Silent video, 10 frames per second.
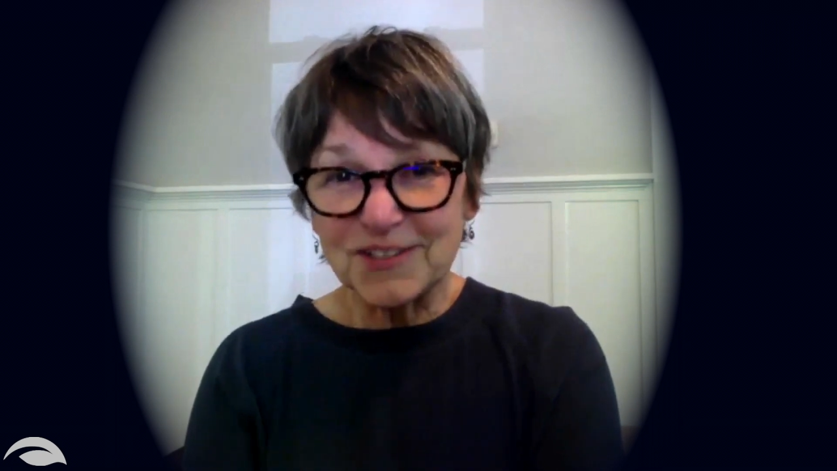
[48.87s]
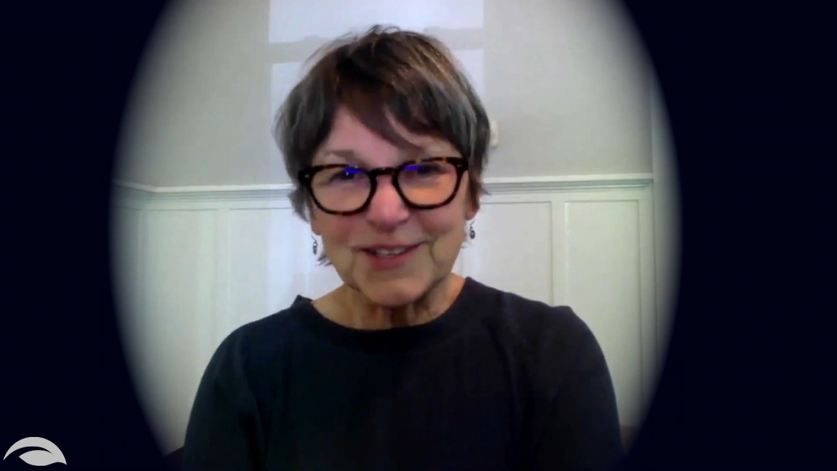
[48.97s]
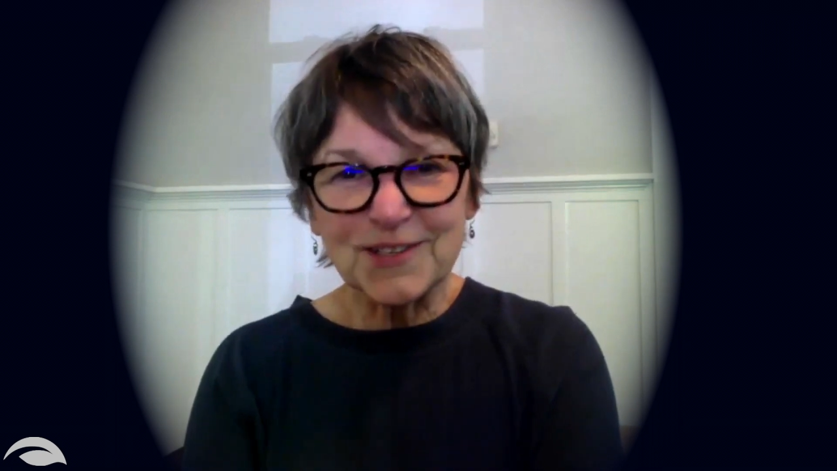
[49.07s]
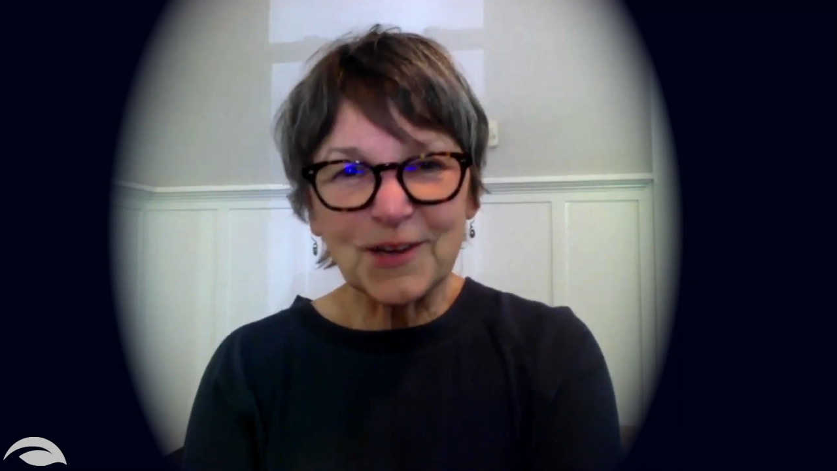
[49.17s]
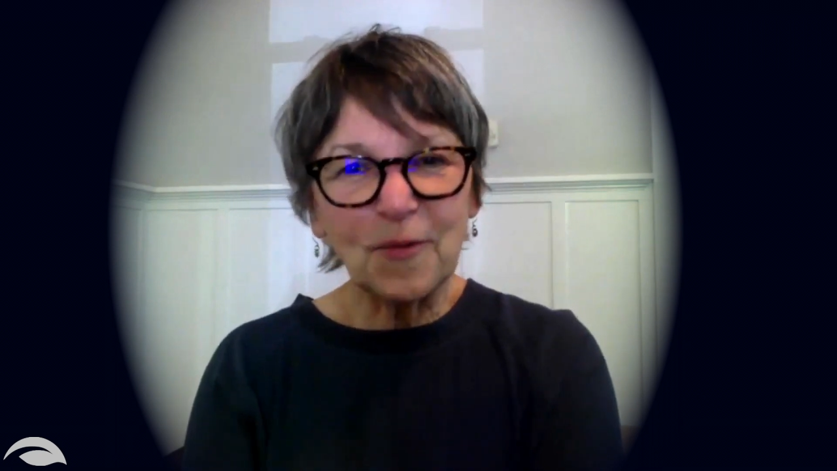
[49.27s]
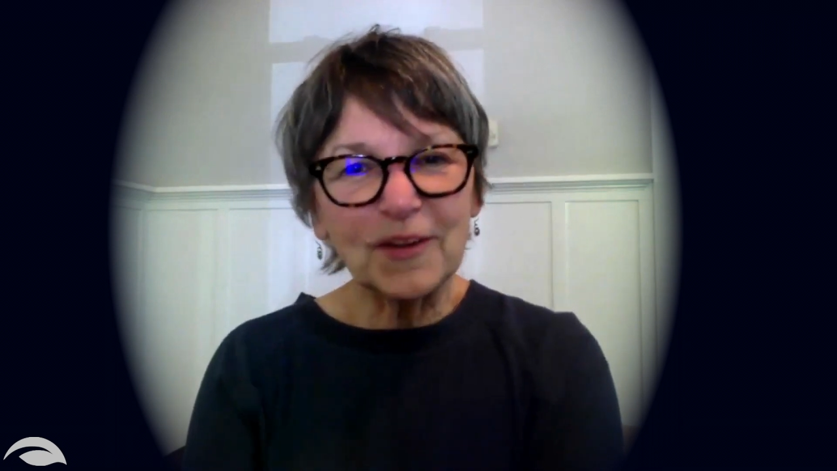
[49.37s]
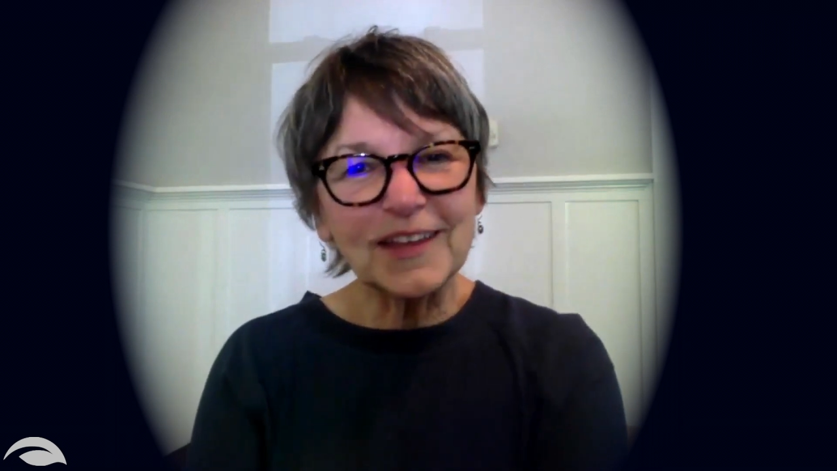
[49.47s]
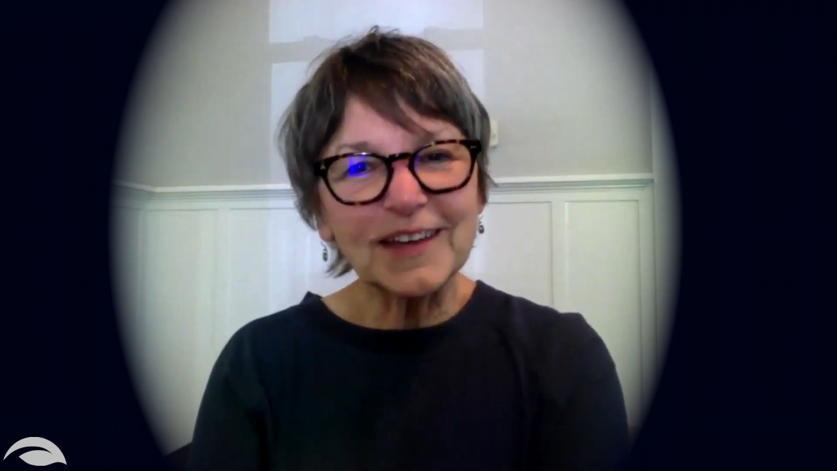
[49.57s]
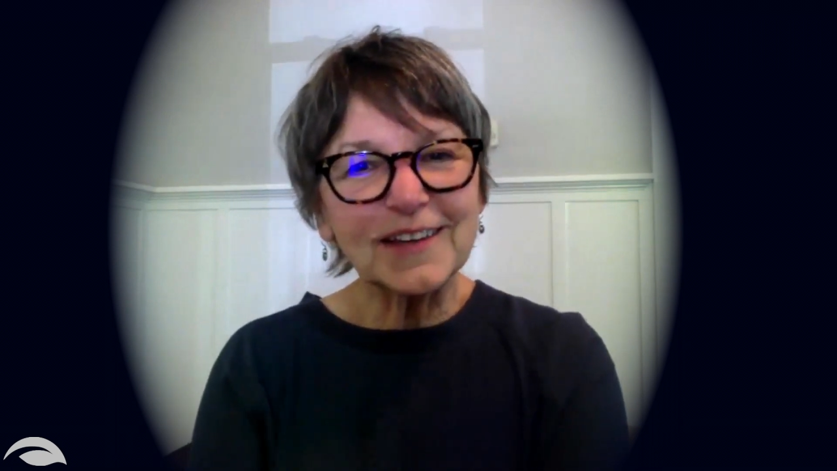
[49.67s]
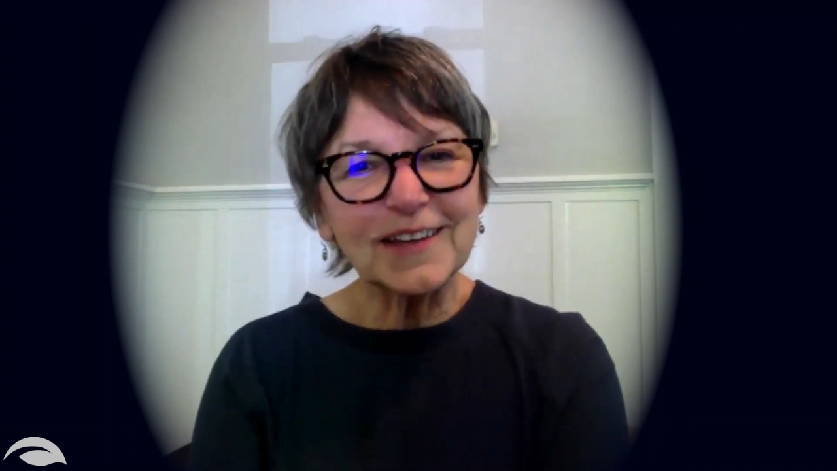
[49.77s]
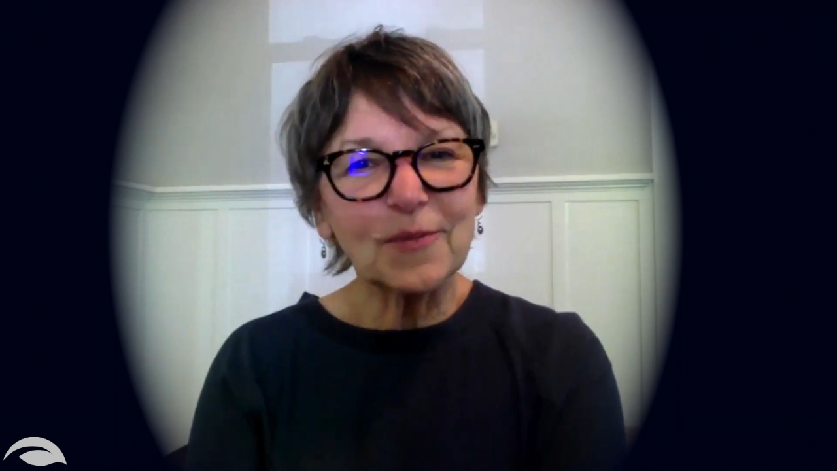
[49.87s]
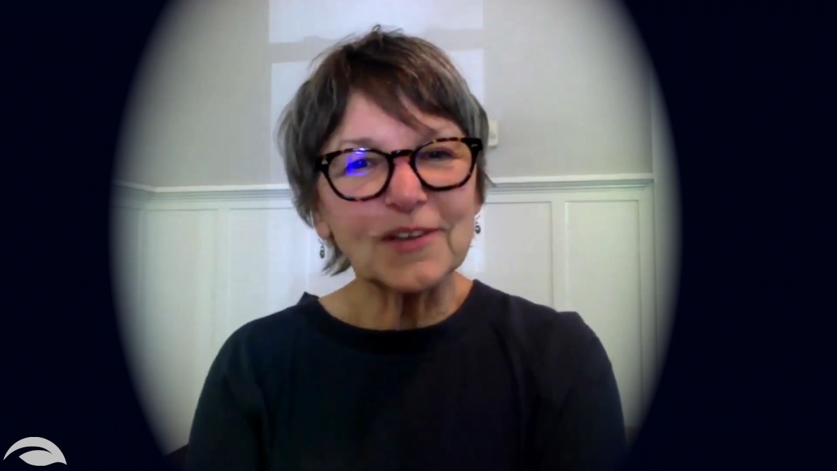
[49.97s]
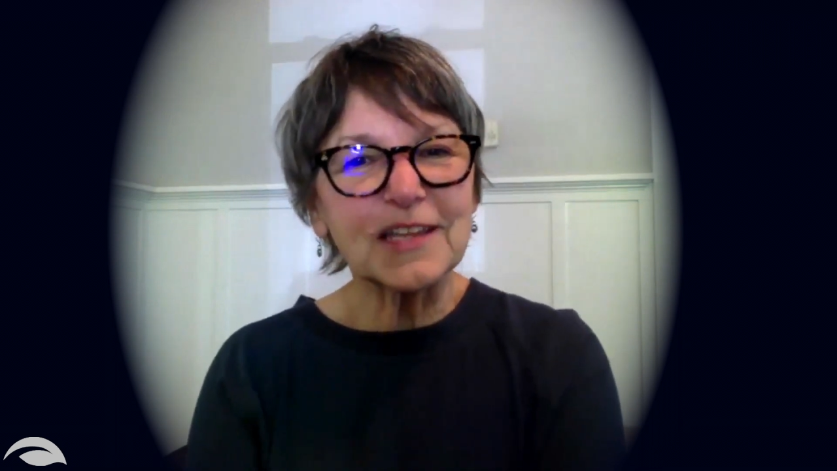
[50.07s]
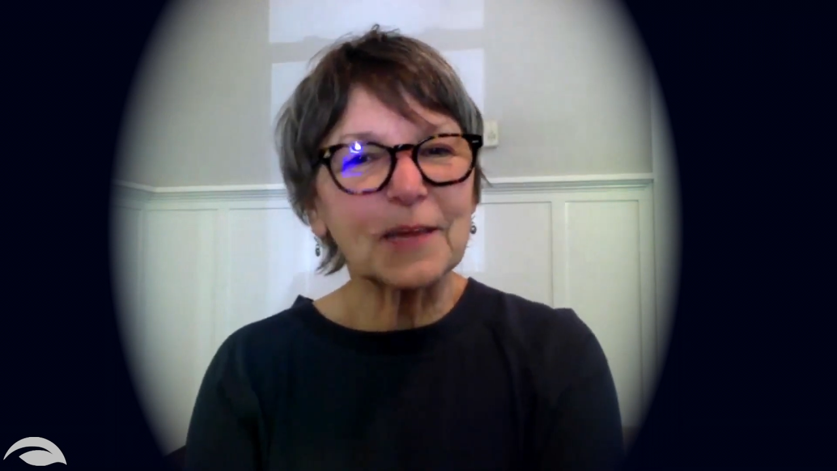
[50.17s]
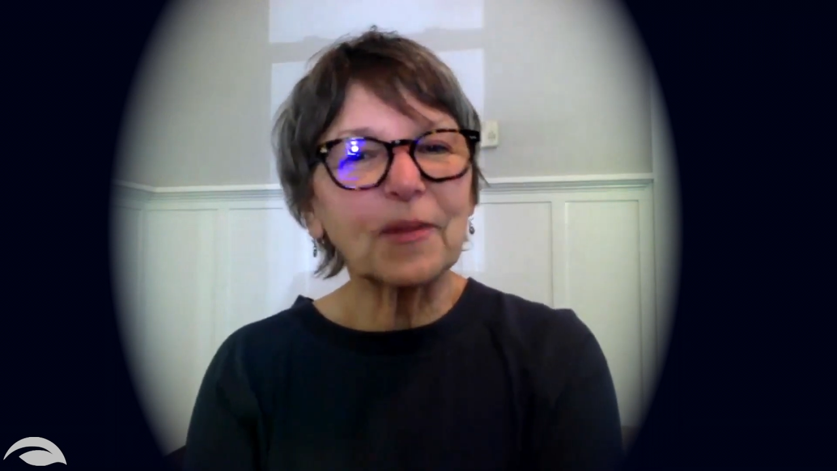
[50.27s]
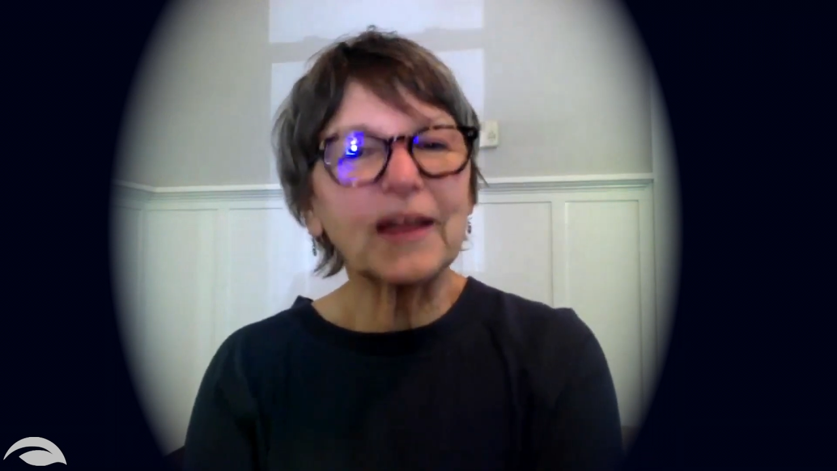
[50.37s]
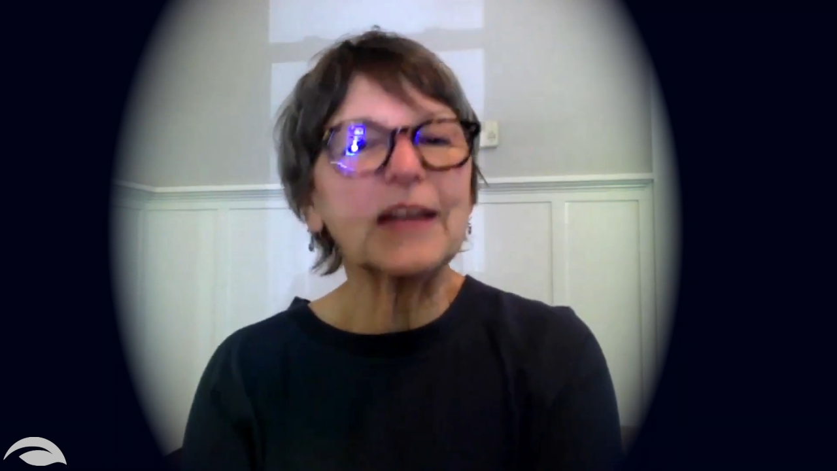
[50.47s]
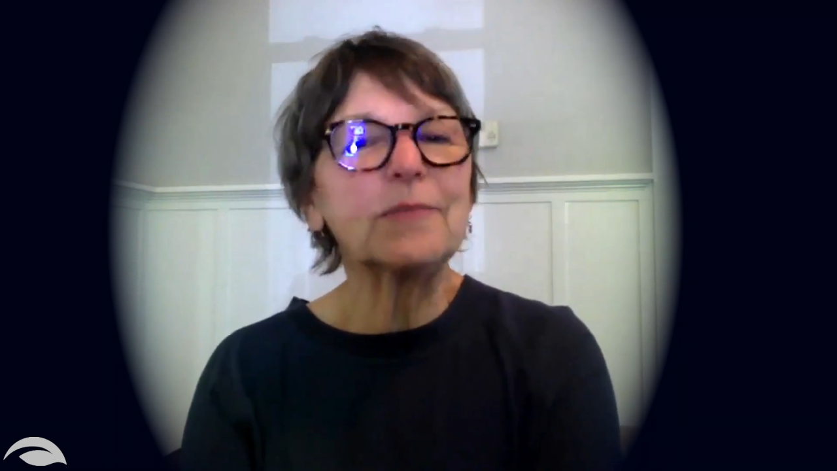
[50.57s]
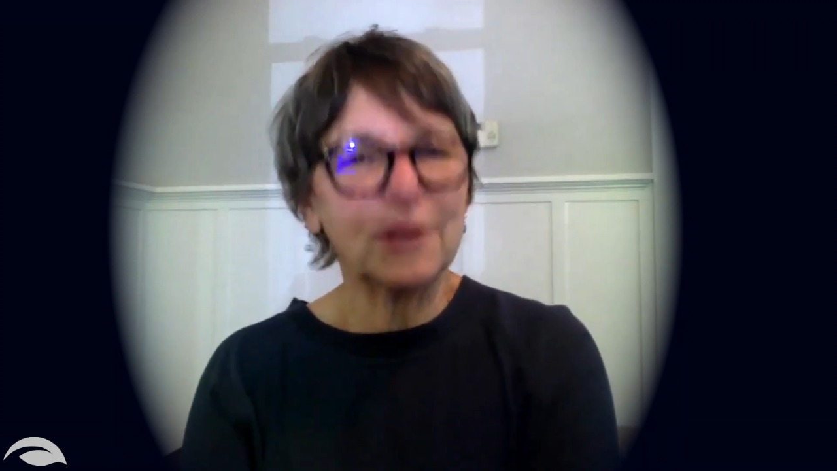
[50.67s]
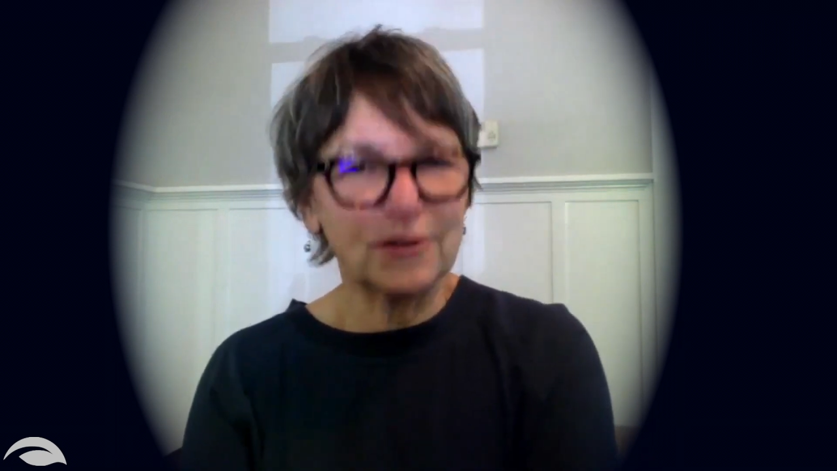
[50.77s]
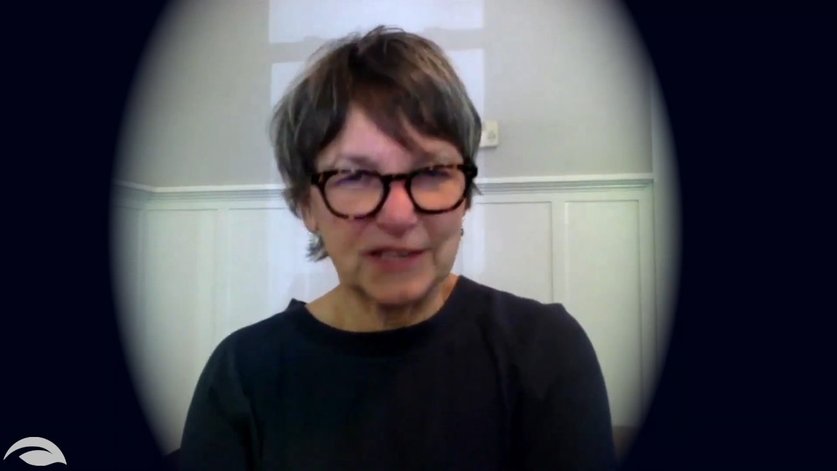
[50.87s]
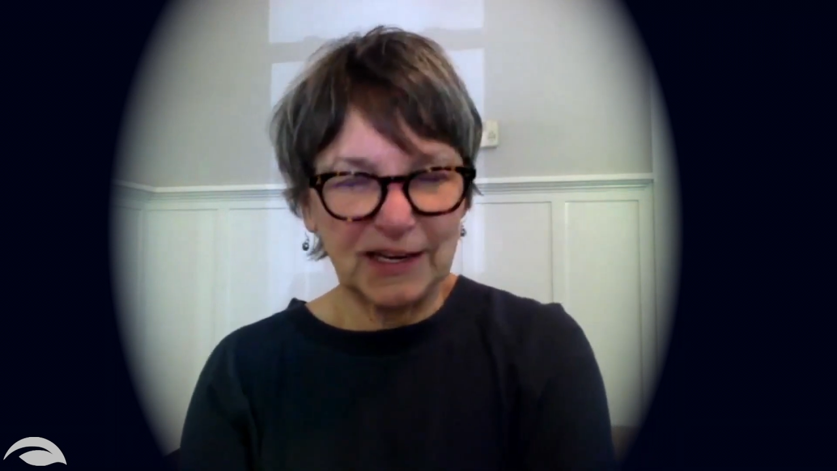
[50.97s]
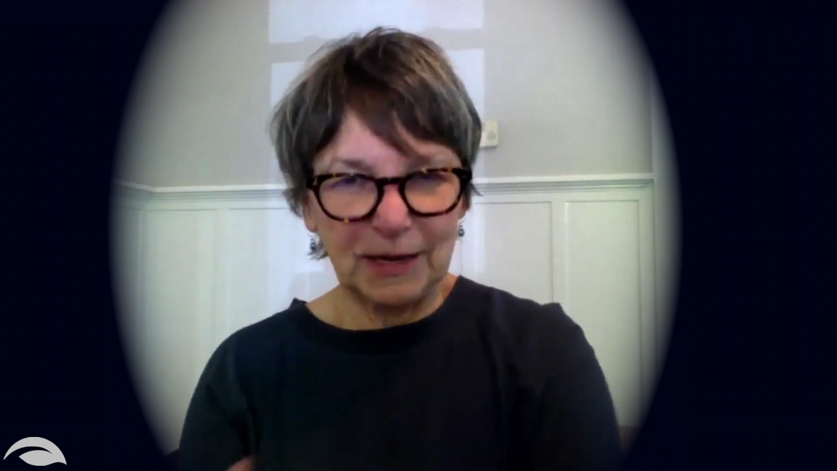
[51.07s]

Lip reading: And so what they did was they played music